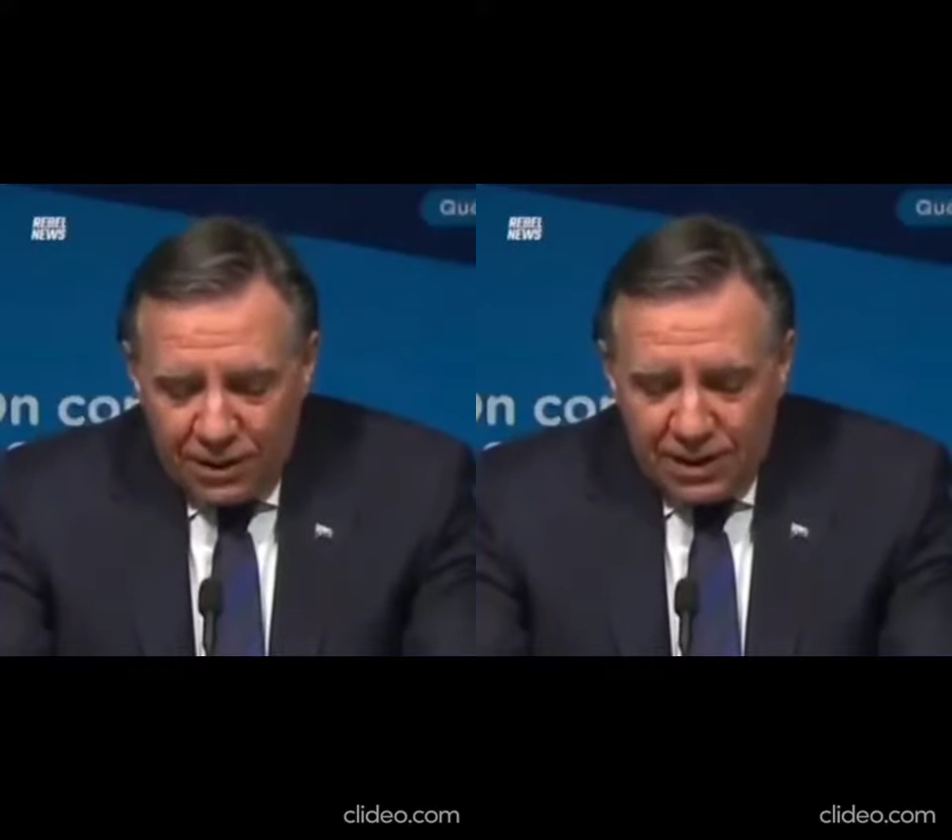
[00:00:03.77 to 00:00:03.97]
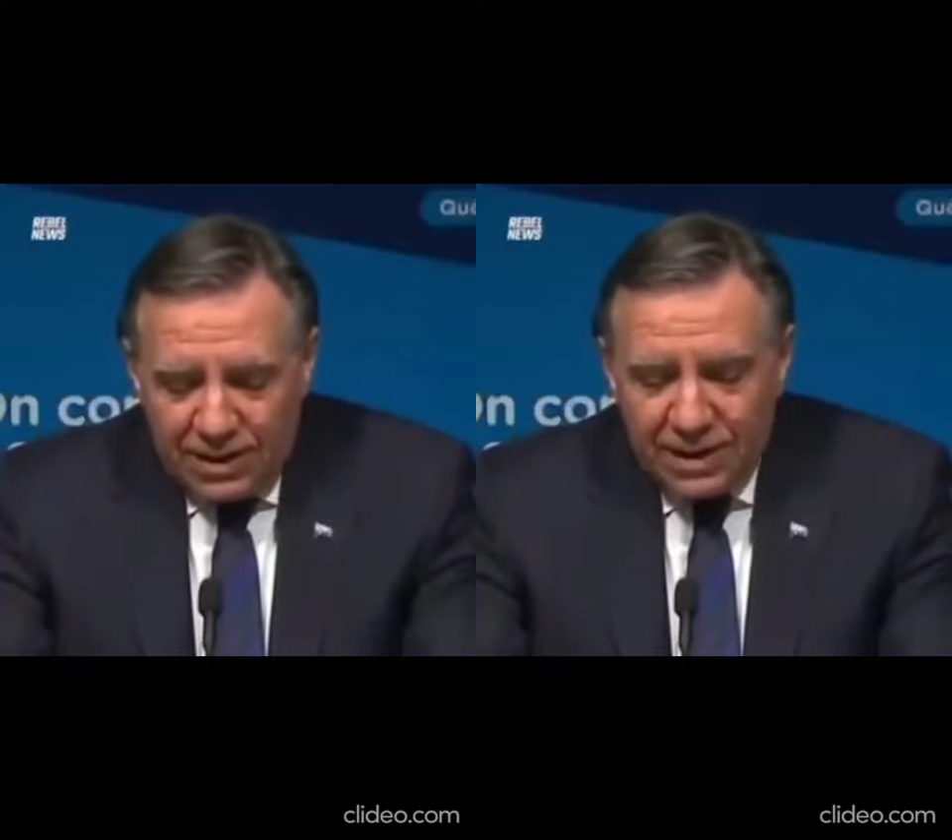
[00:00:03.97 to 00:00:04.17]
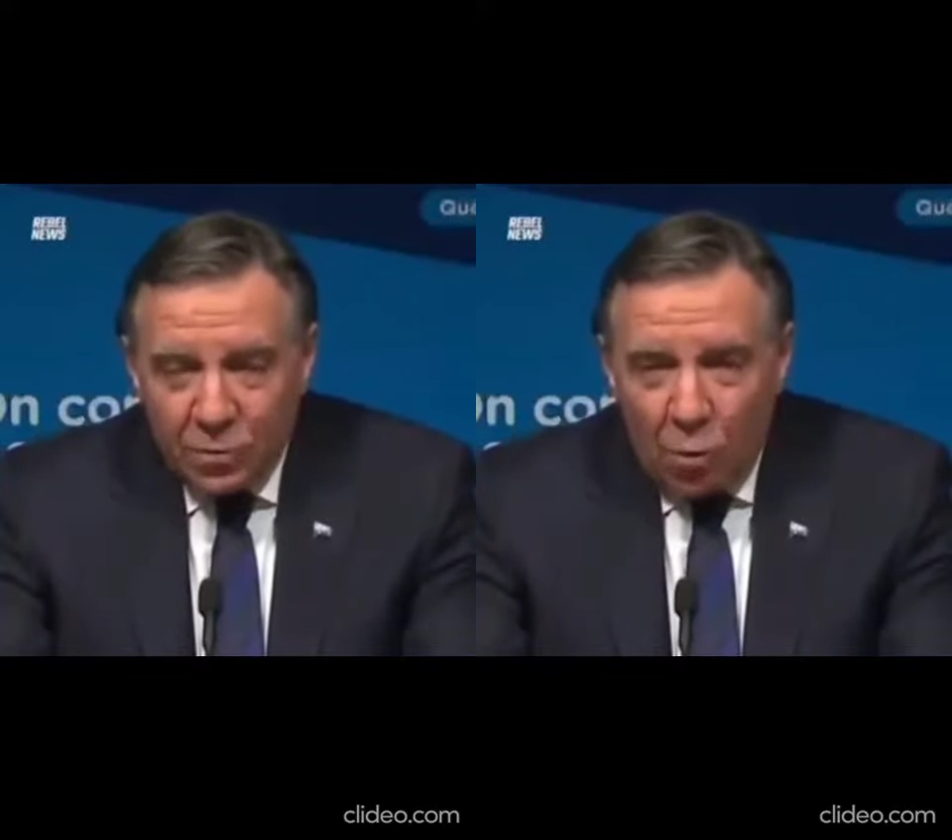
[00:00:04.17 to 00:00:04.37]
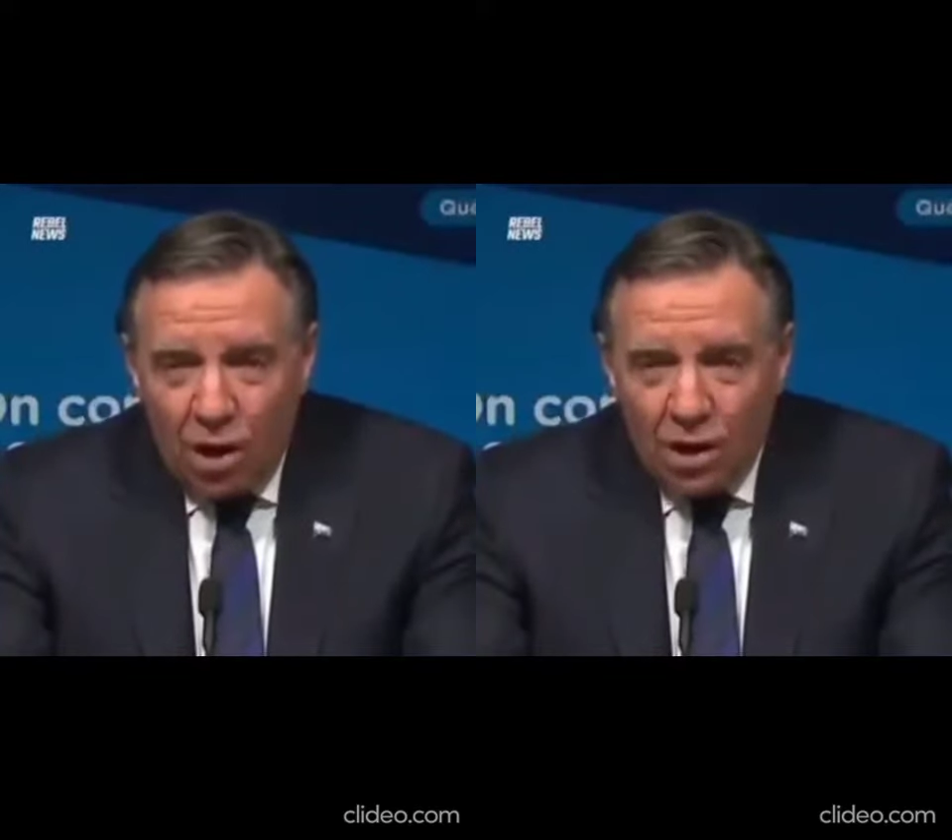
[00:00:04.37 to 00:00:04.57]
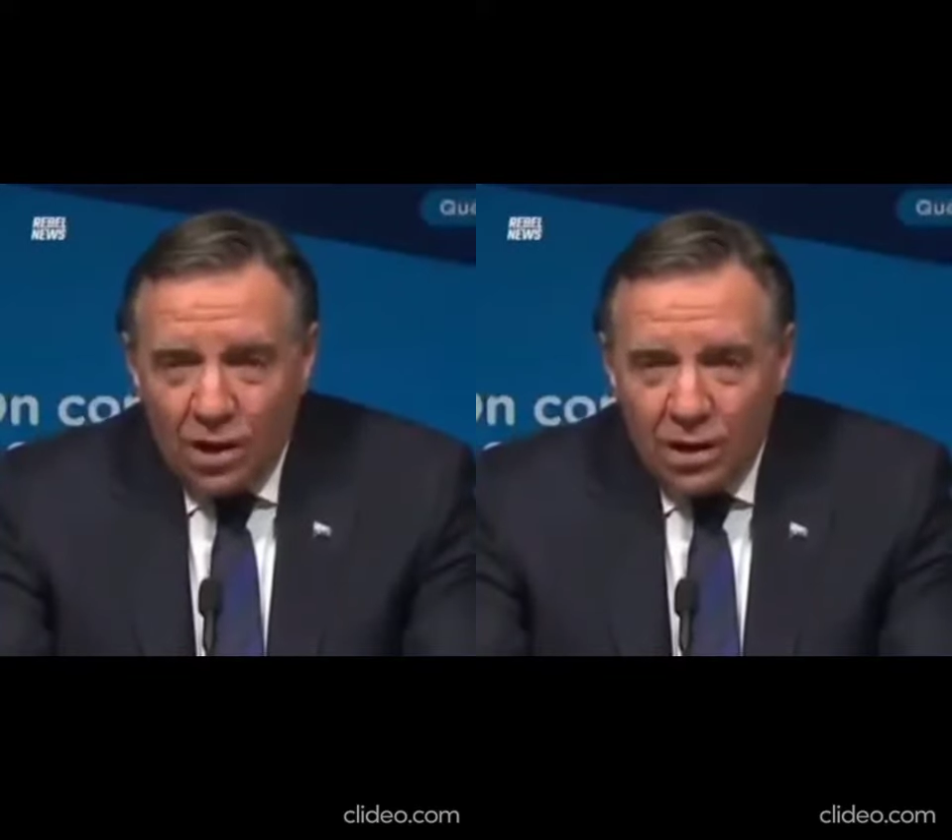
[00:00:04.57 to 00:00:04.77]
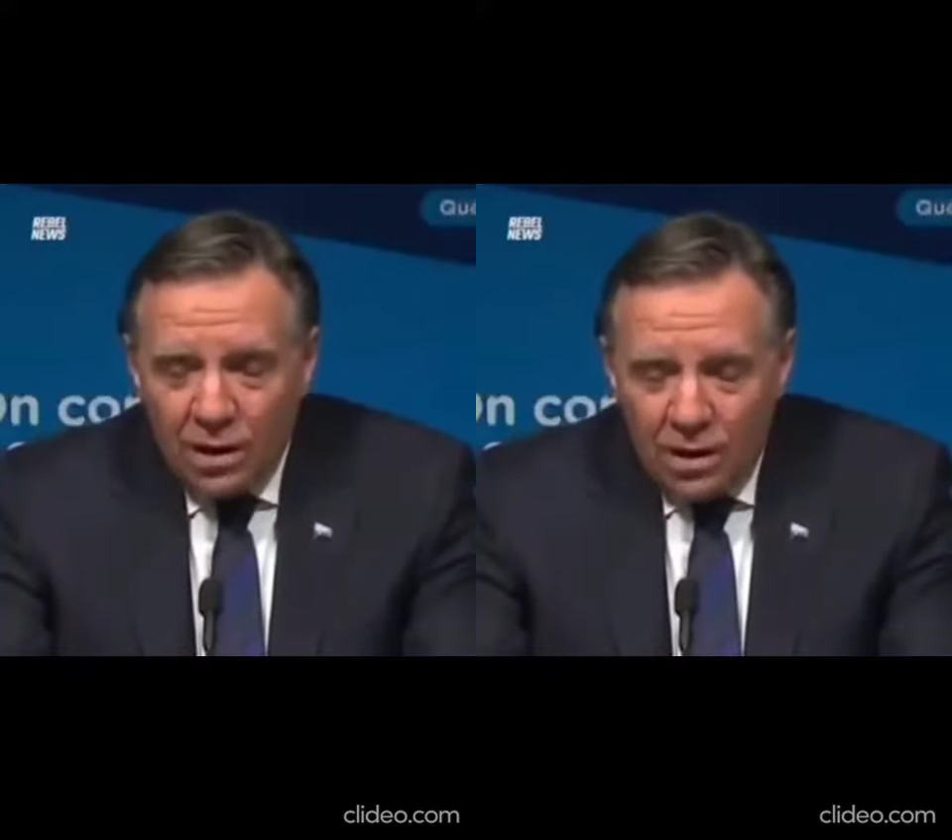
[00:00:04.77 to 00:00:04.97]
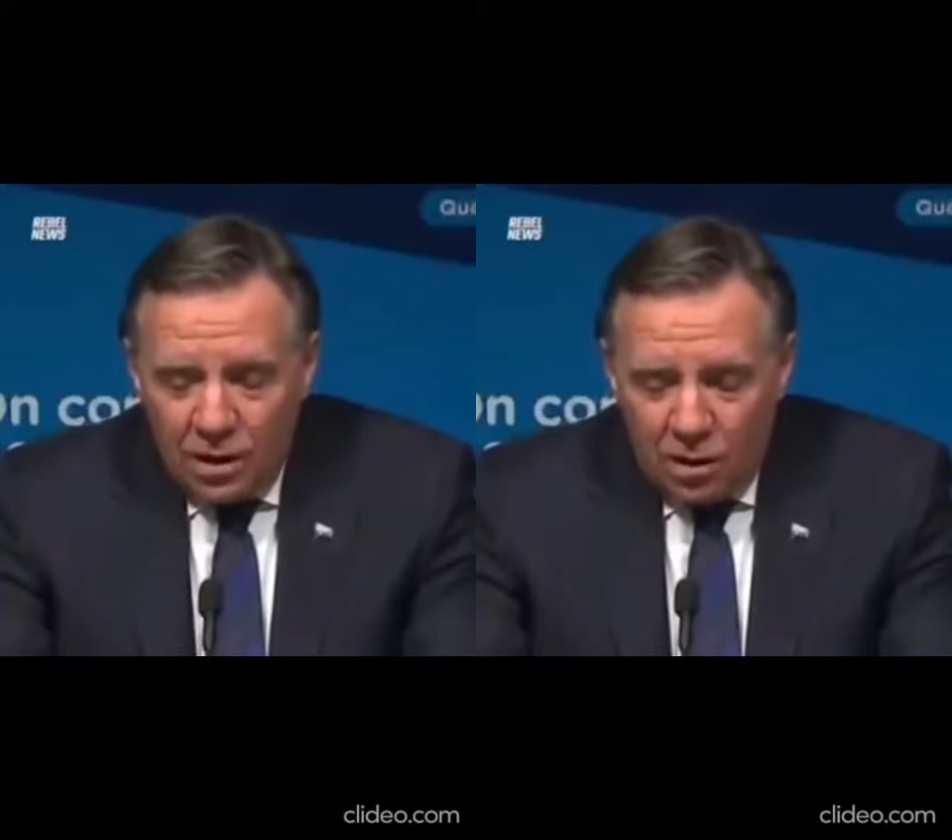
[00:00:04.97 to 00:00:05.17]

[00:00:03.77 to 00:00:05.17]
This is why